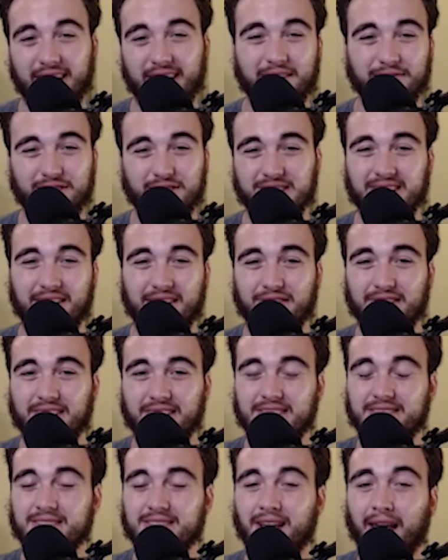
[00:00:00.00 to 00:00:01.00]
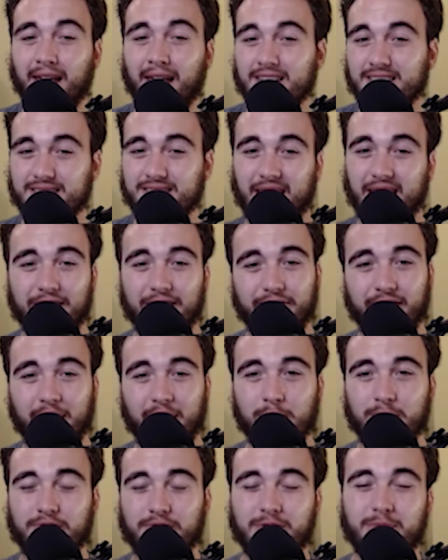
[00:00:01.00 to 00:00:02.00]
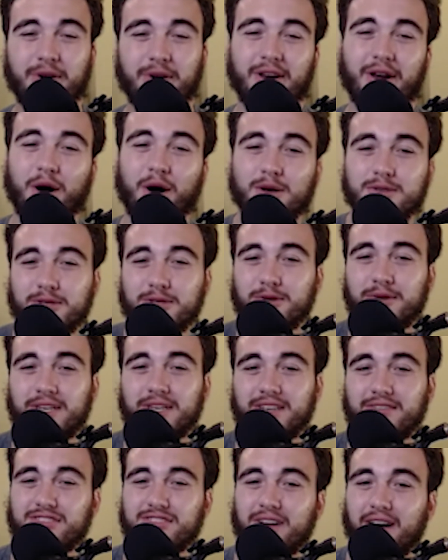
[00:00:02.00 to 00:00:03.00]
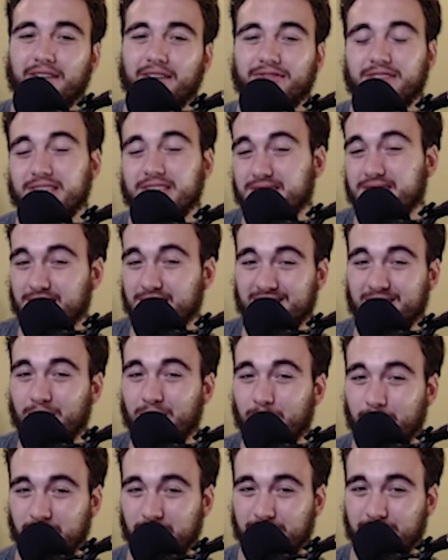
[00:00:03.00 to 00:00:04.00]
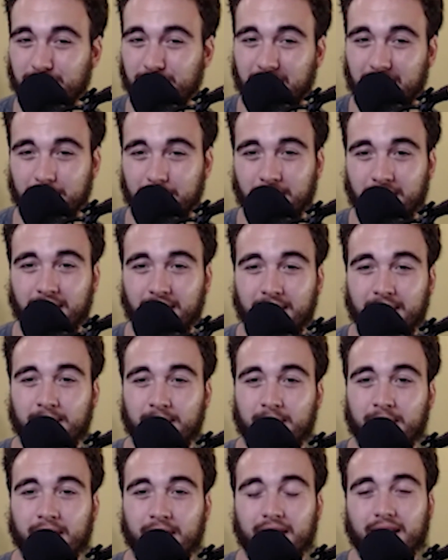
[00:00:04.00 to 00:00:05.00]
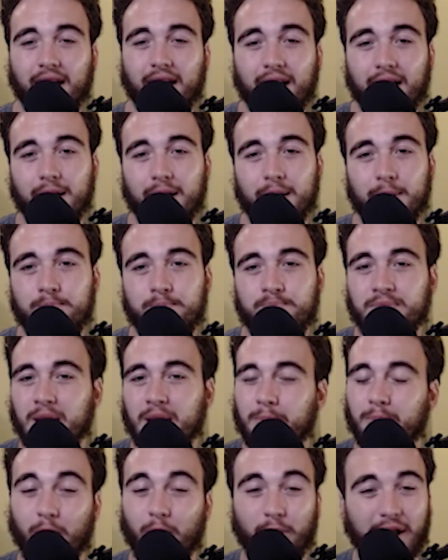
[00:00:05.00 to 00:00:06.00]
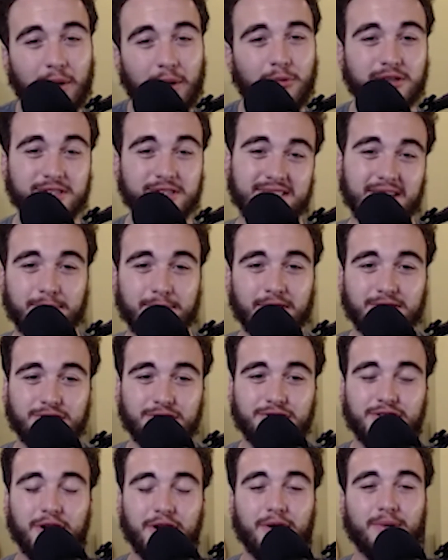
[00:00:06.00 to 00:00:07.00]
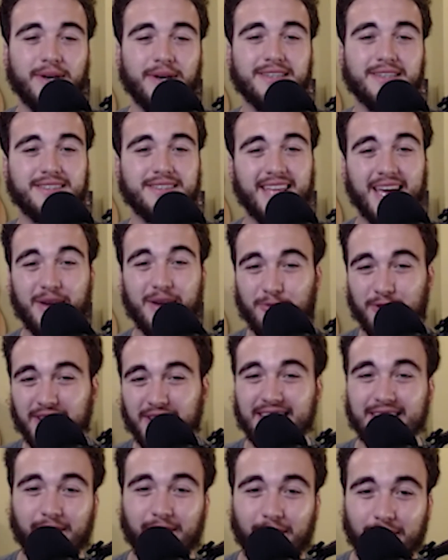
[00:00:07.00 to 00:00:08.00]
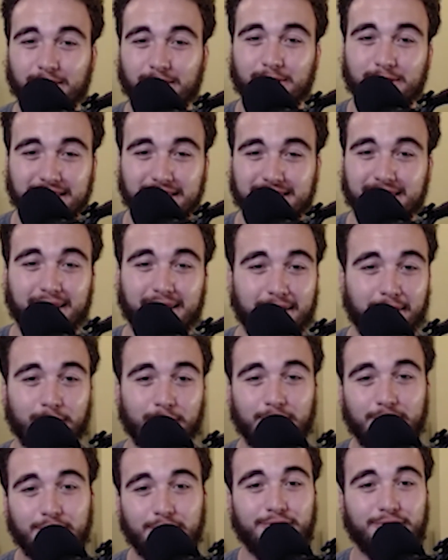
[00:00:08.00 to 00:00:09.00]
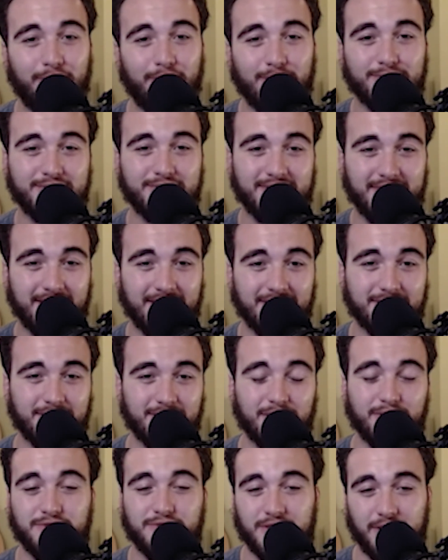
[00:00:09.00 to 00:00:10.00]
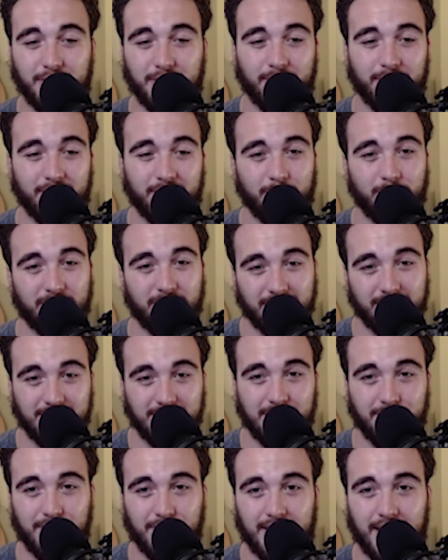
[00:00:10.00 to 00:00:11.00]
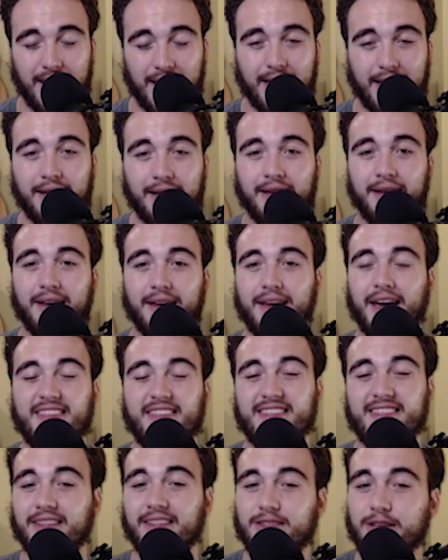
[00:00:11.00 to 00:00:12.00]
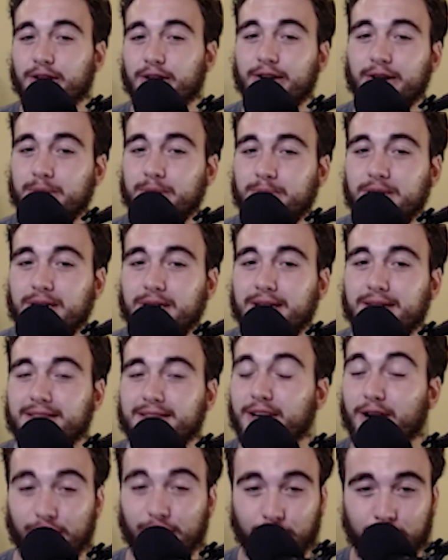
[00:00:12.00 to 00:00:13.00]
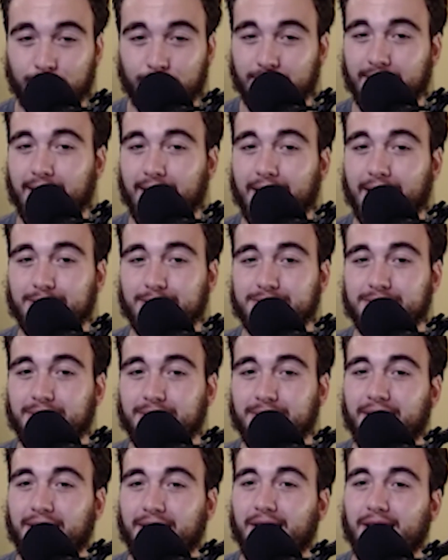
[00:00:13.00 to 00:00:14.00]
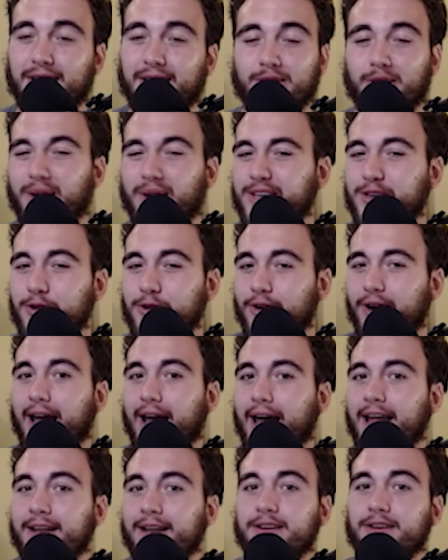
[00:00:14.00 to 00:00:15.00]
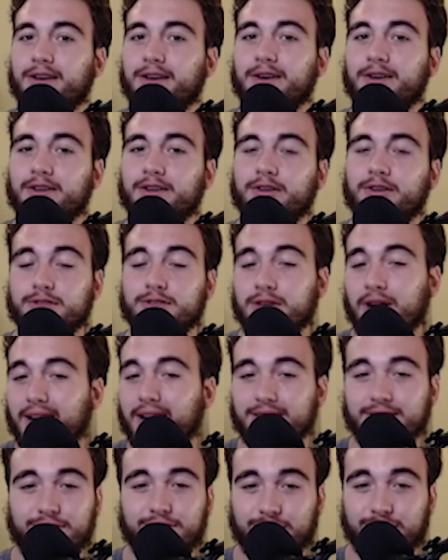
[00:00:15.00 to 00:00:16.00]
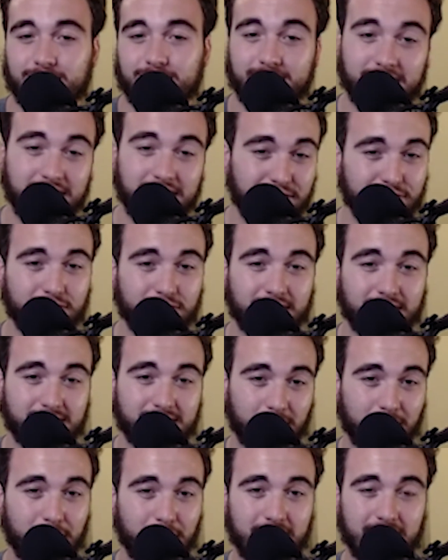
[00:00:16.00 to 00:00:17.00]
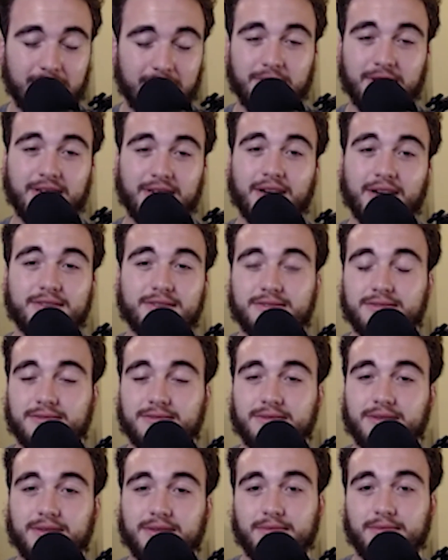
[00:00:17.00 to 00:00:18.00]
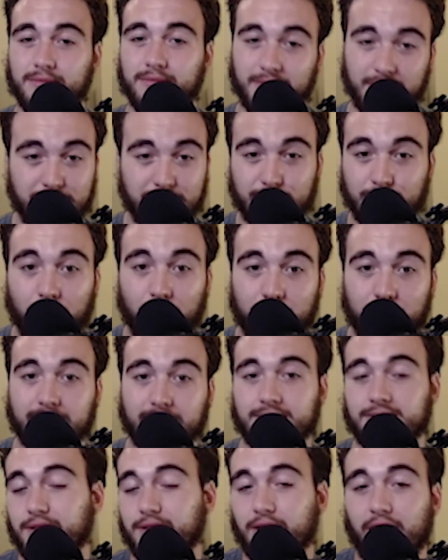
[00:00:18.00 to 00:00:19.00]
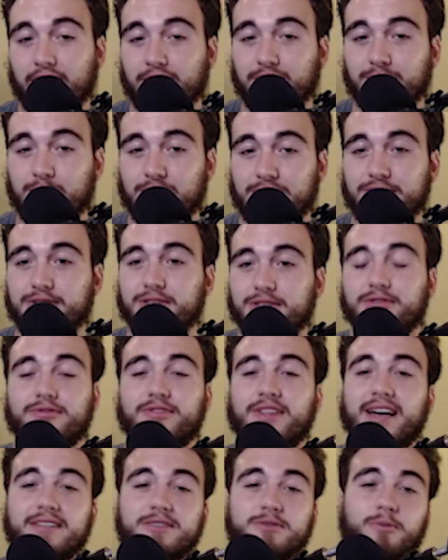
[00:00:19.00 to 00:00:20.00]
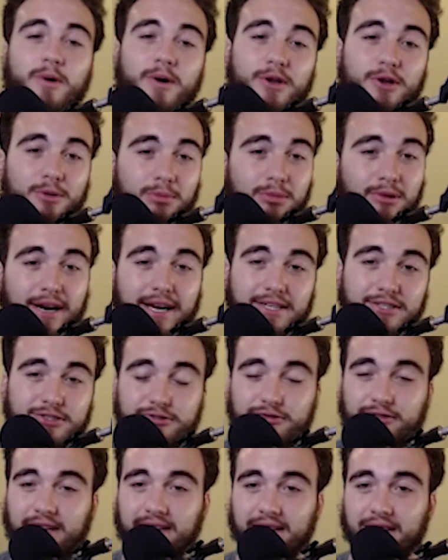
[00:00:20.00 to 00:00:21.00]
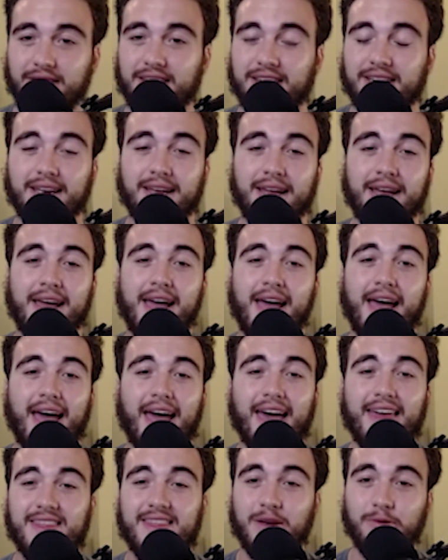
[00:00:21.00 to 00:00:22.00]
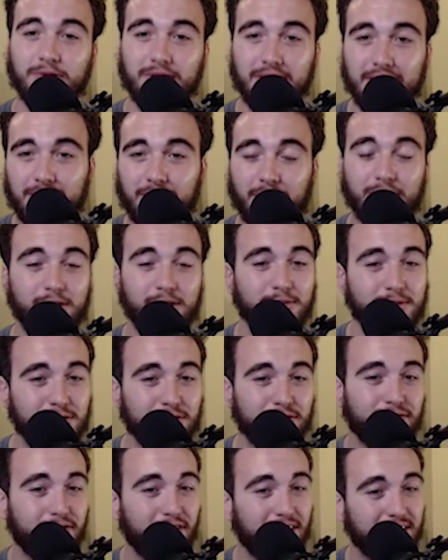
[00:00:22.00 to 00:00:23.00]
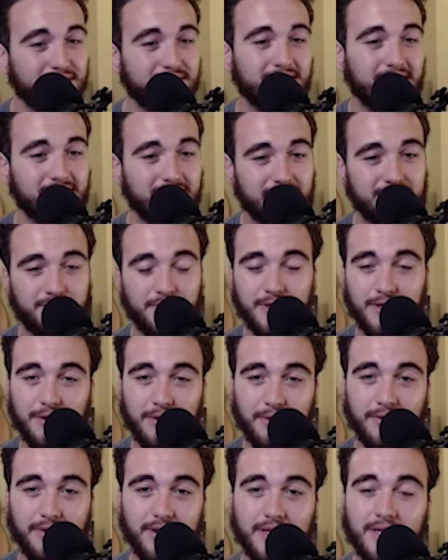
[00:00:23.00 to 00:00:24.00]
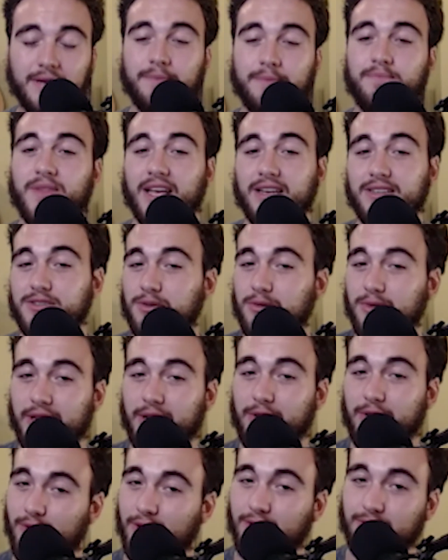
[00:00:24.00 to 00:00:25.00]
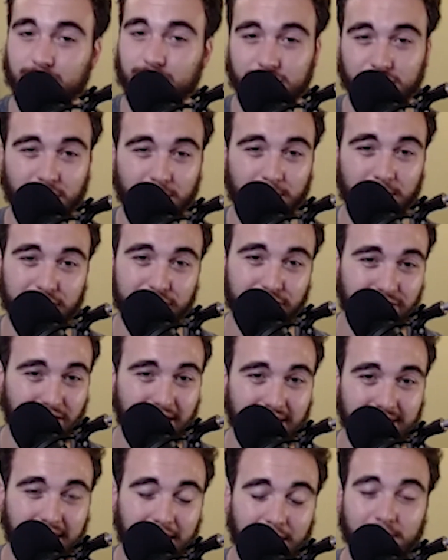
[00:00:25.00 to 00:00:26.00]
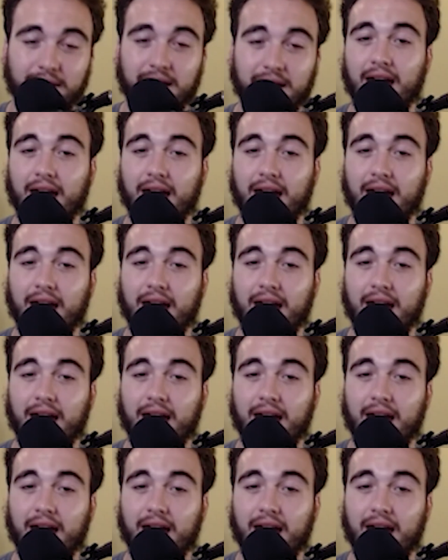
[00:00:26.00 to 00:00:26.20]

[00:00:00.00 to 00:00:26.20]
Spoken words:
of a 70s sci-fi movie, but also gives off this dystopian vibe. But what I will say about the show is they really lull you into like a real false sense of security with the TVA, and that they're the good guys, and you're taught to distrust Loki because he's Loki. He's the god of mischief. That's what your brain is trained to think. And they really lull you into a false sense of security until later on the show when you find out